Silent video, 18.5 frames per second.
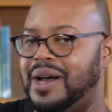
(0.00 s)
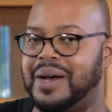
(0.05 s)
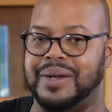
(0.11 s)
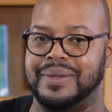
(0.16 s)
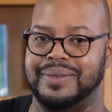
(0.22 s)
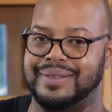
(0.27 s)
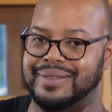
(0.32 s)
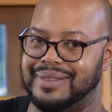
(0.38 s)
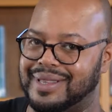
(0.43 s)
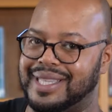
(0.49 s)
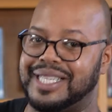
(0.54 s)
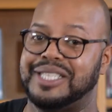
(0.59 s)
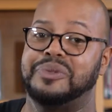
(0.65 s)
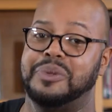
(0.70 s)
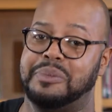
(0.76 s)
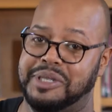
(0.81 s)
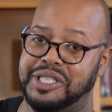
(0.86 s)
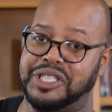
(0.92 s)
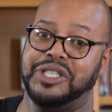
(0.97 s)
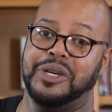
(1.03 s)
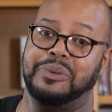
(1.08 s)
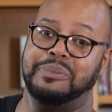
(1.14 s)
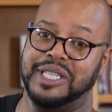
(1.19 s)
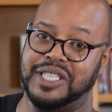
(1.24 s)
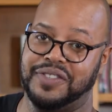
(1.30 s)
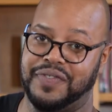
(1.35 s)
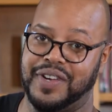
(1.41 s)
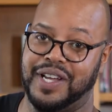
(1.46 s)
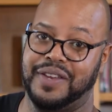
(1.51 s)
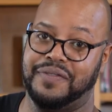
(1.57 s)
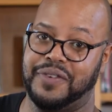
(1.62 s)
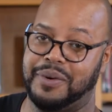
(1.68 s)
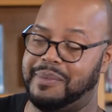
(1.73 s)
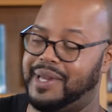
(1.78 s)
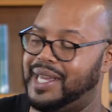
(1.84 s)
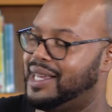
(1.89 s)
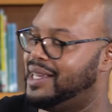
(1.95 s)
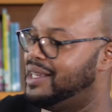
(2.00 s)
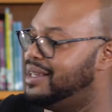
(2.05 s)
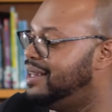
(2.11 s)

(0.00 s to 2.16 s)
Oh, this would be so much fun for me.